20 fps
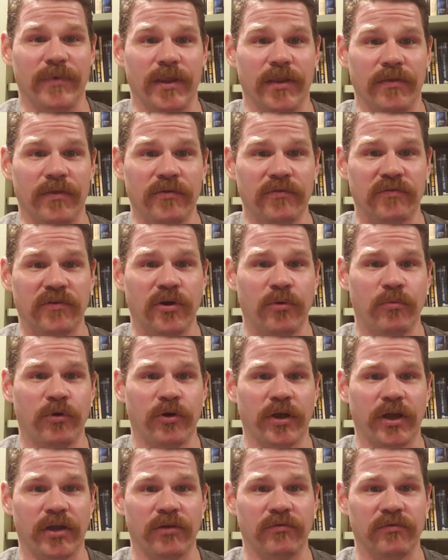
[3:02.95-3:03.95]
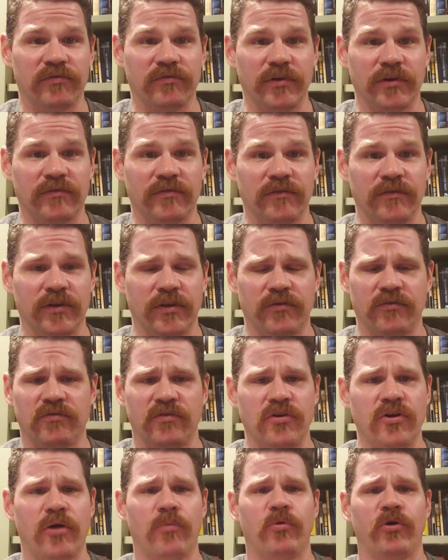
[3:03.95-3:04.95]
there's no more gun restrictions. There's
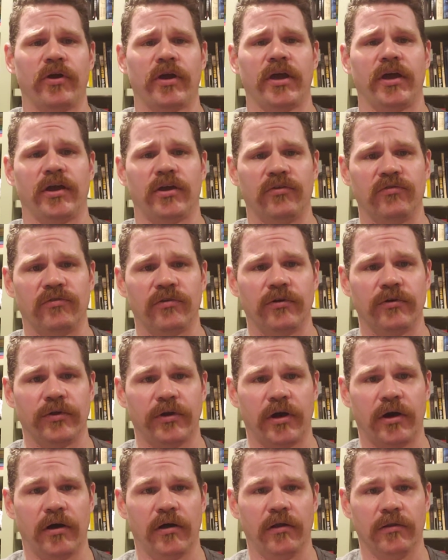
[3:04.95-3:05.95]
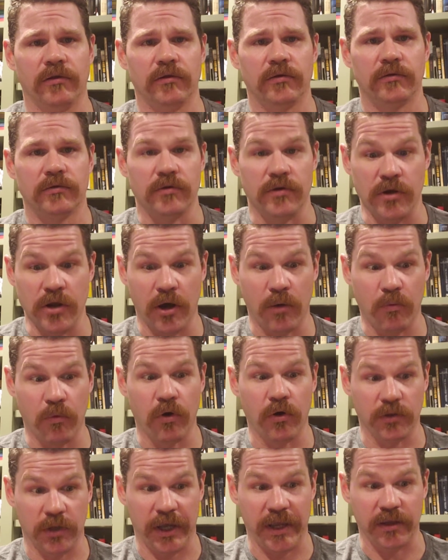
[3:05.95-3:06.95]
no more gun control at all. No
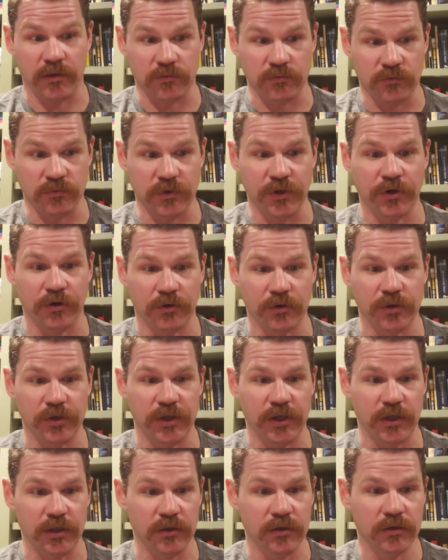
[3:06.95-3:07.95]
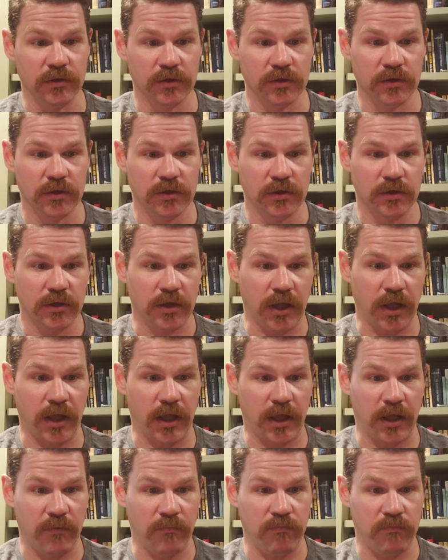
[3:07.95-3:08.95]
more, like, literally,
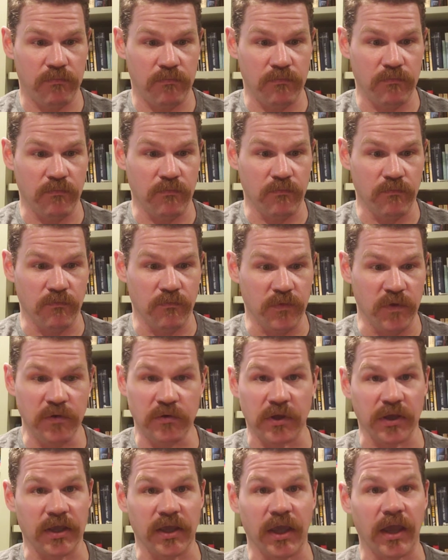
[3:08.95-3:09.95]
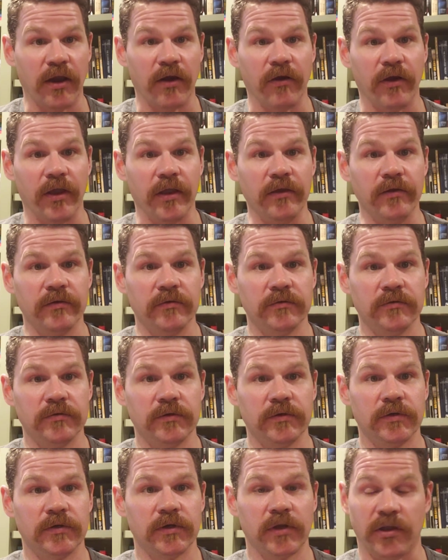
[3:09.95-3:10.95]
uh, you can carry
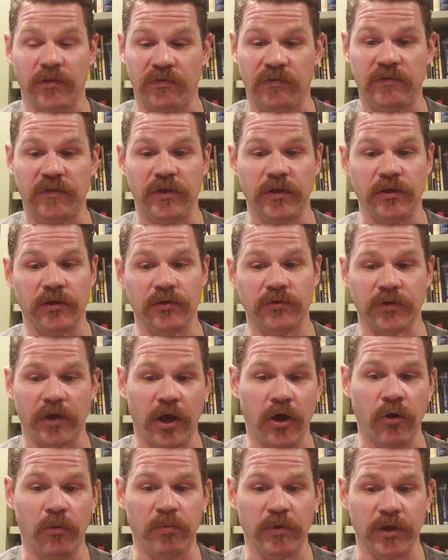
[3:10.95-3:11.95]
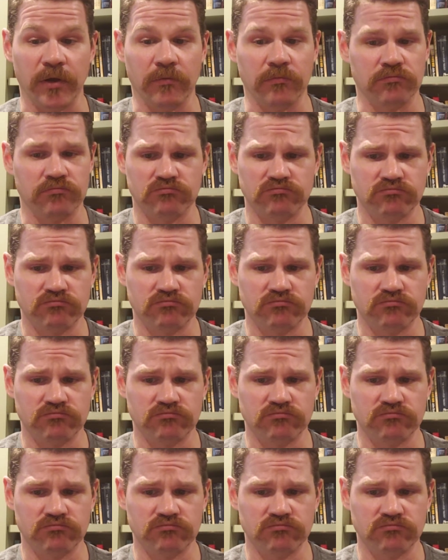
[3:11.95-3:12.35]
concealed, open,